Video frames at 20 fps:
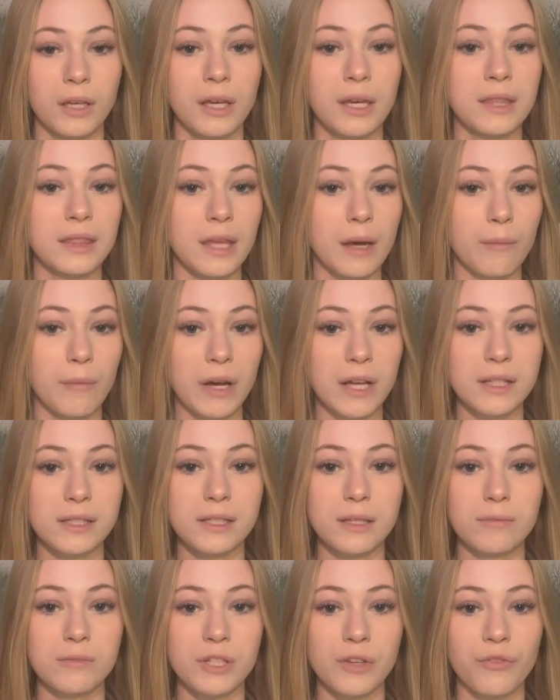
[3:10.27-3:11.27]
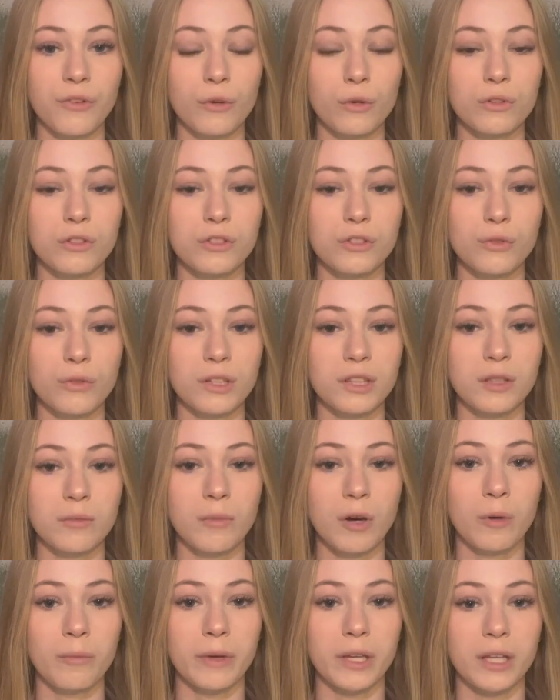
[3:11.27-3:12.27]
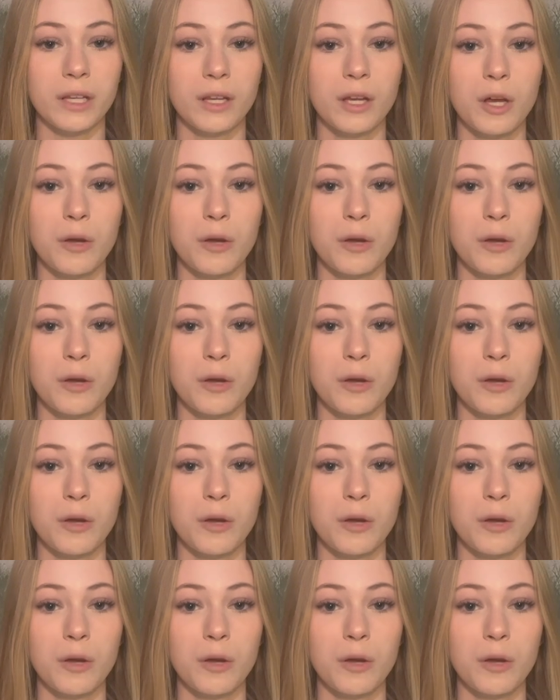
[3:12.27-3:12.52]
That might seem difficult to do at the moment,